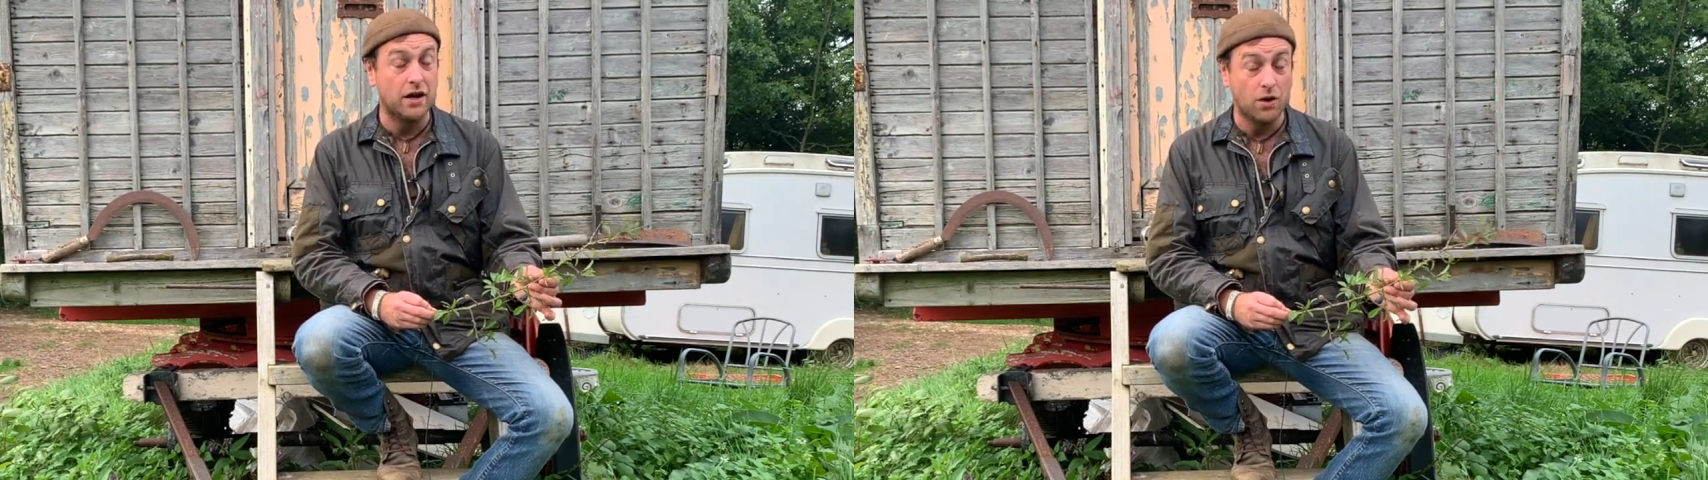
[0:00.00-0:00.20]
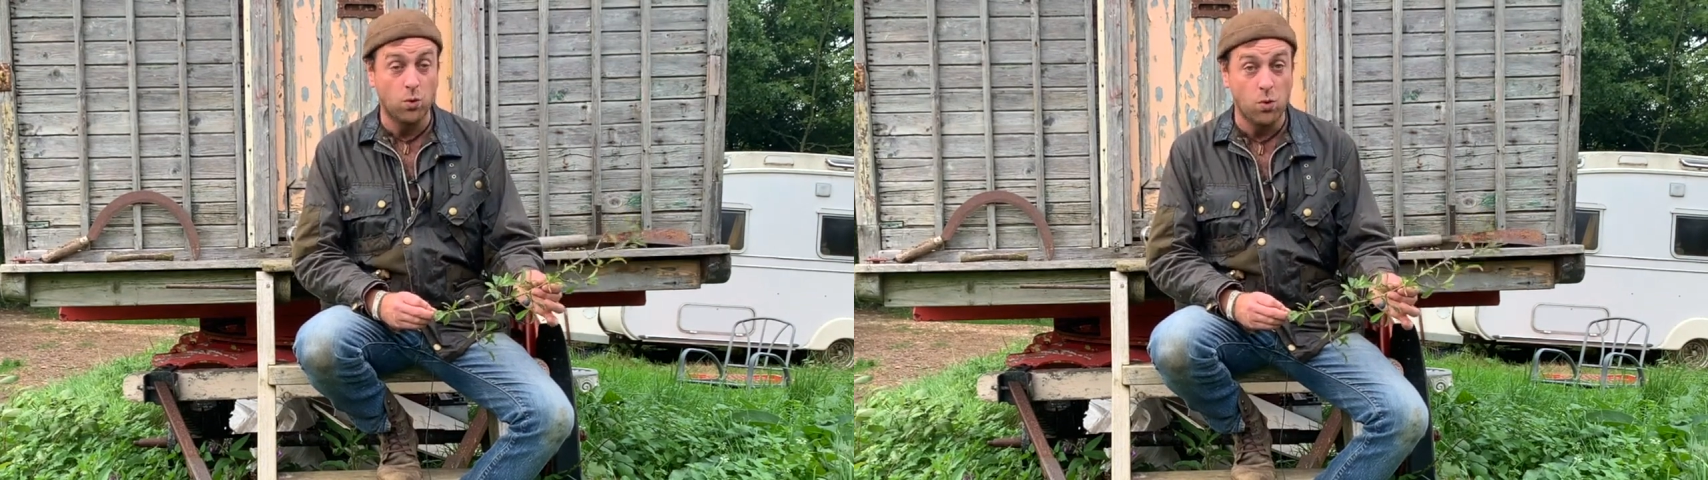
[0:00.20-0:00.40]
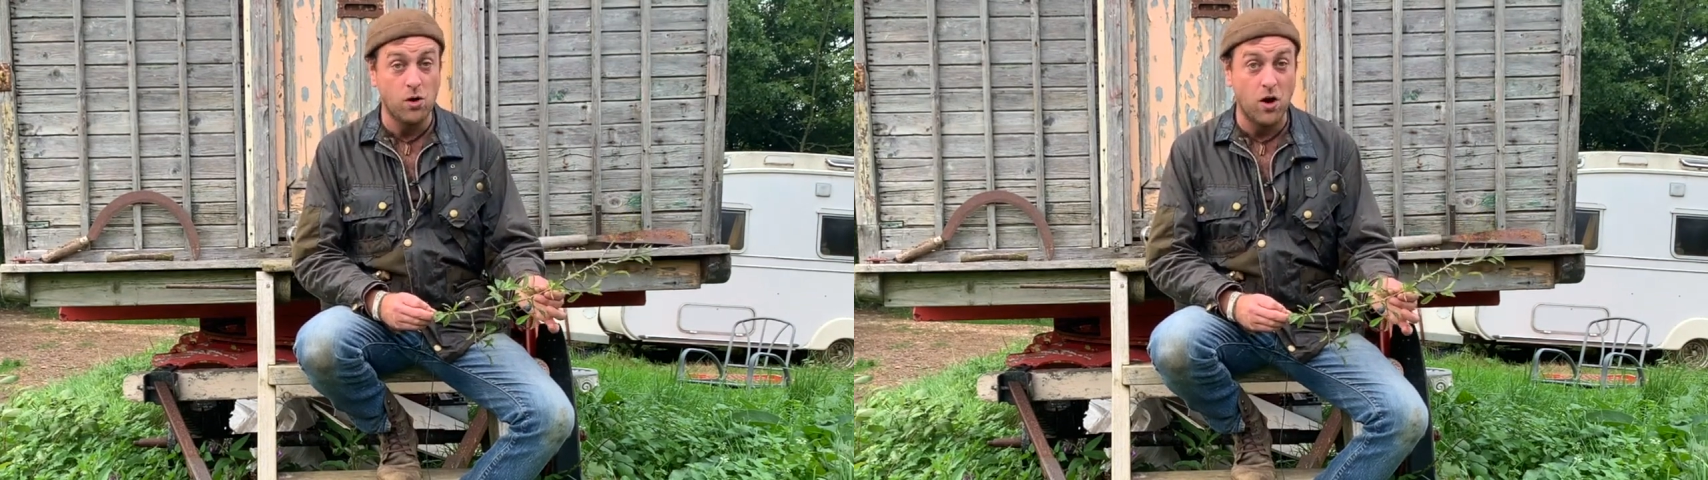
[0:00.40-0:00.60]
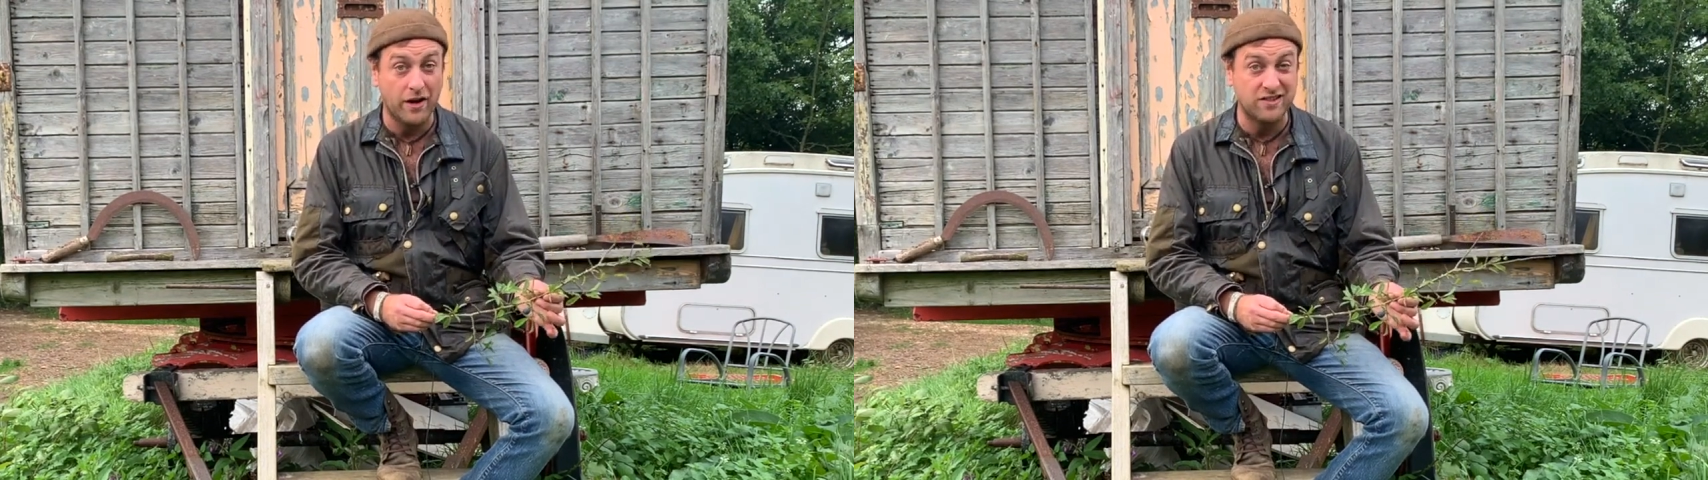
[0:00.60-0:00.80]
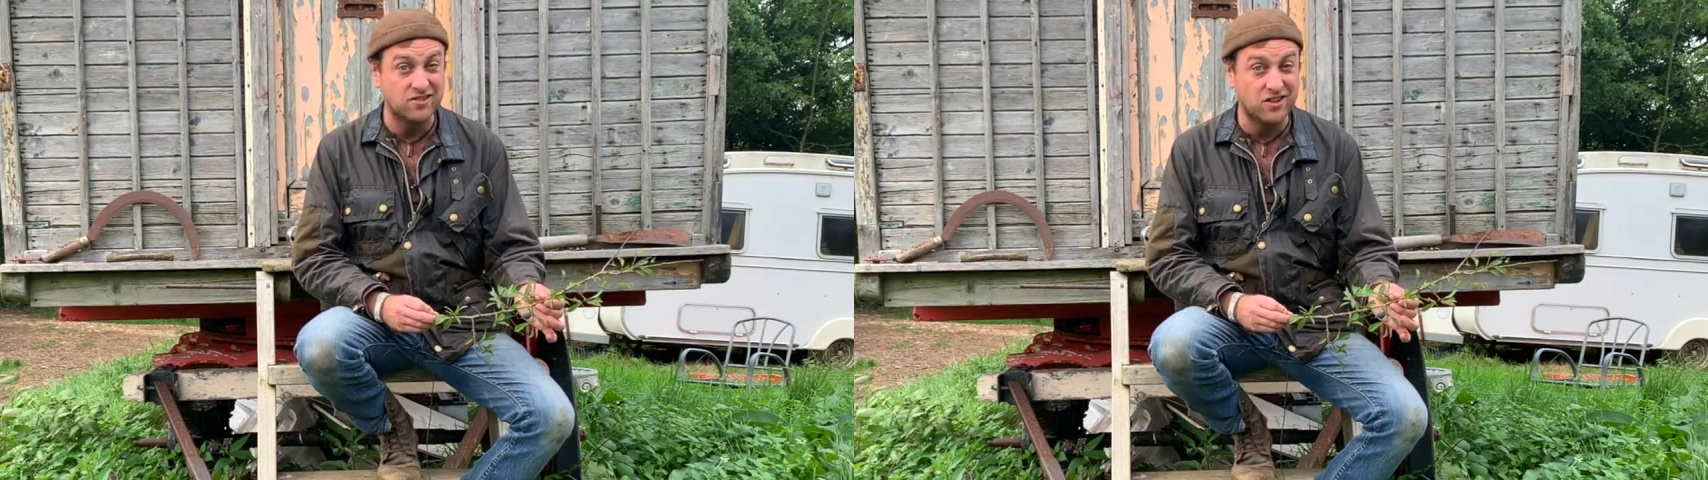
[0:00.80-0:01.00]

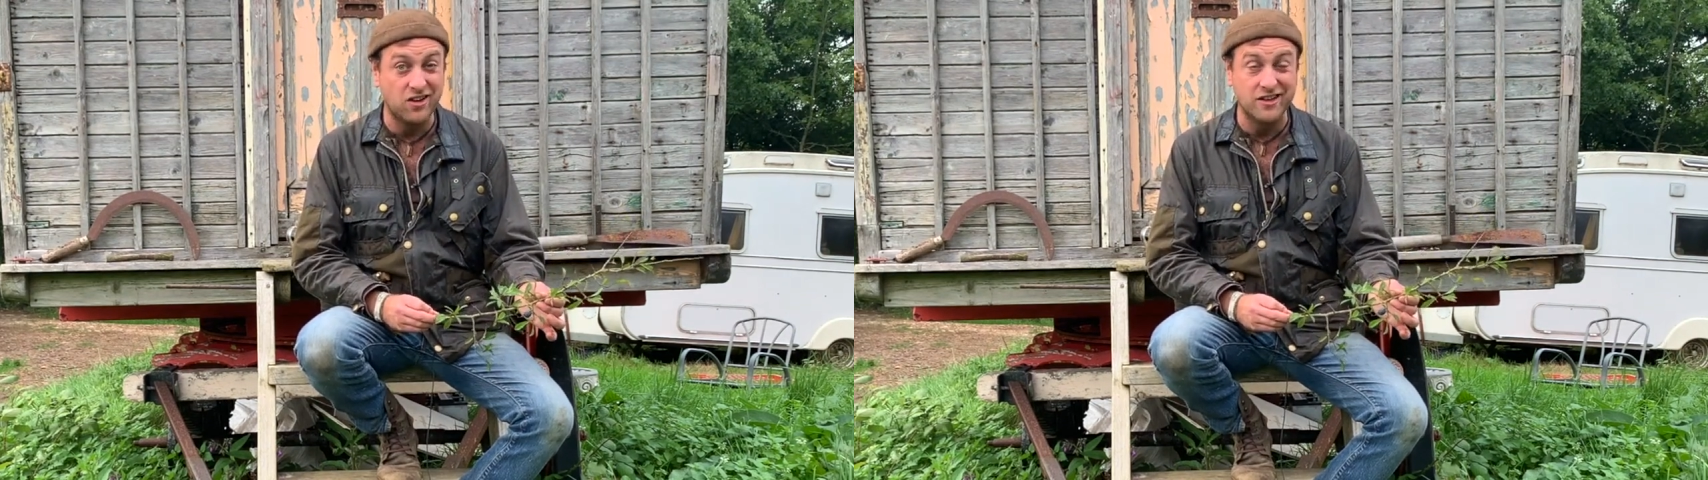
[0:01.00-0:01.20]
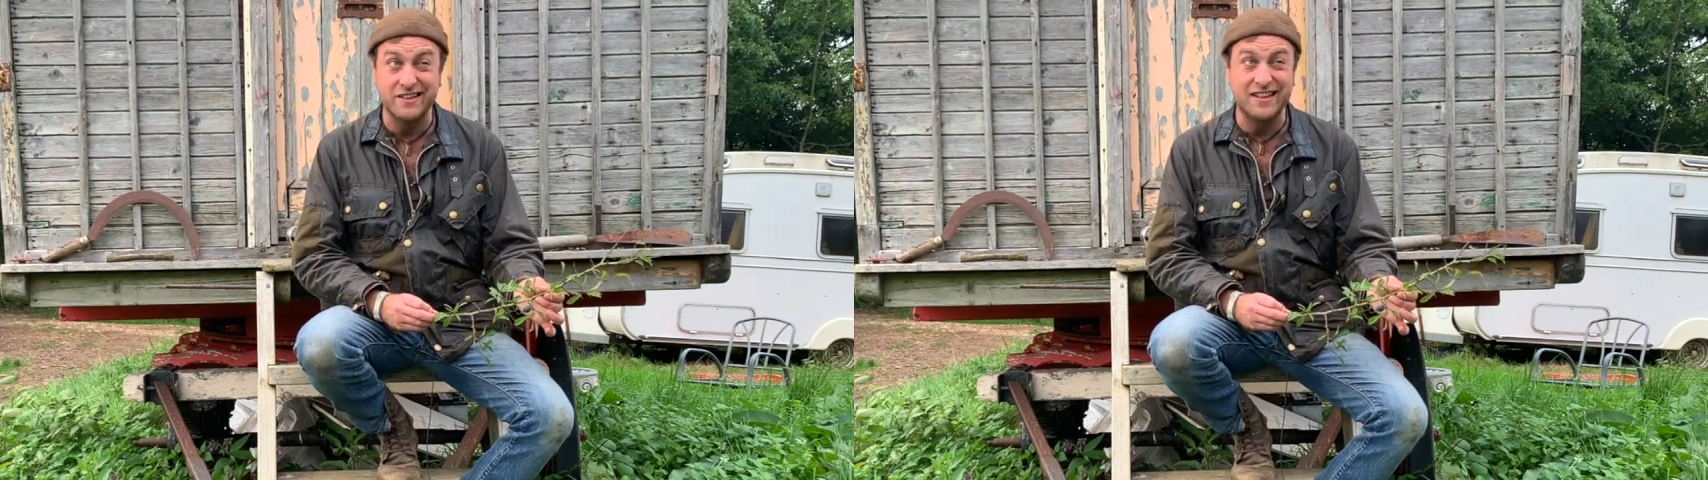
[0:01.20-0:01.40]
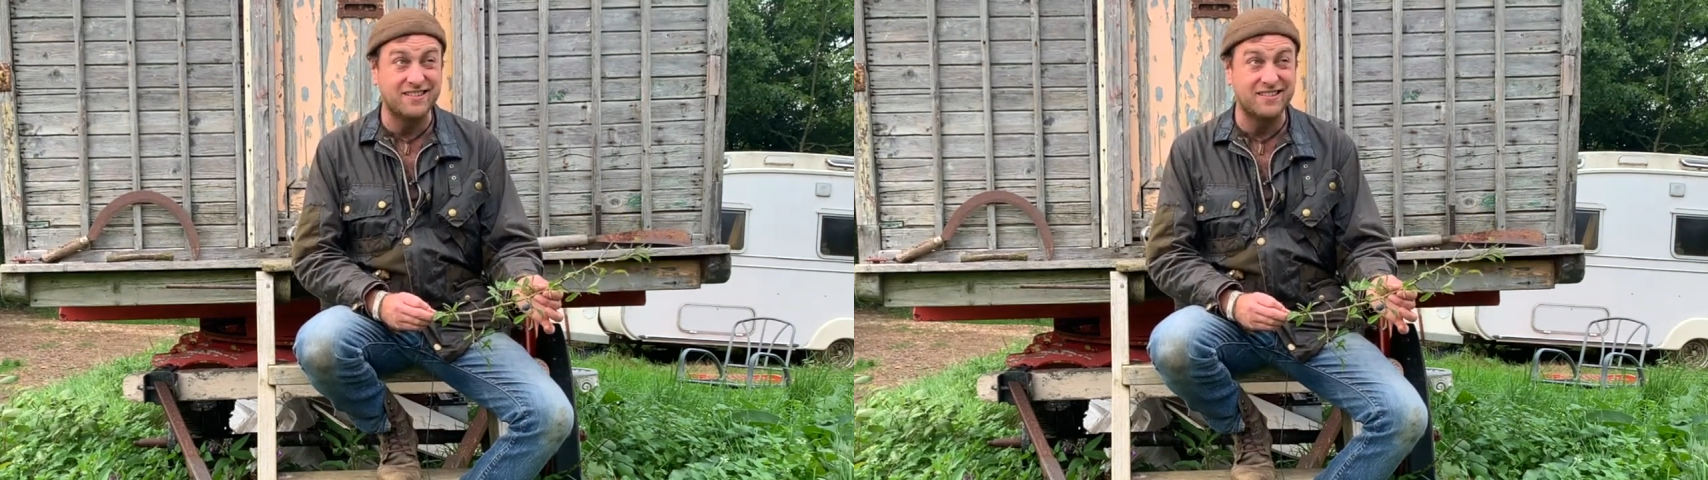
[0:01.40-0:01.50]
warlock in Scotland in,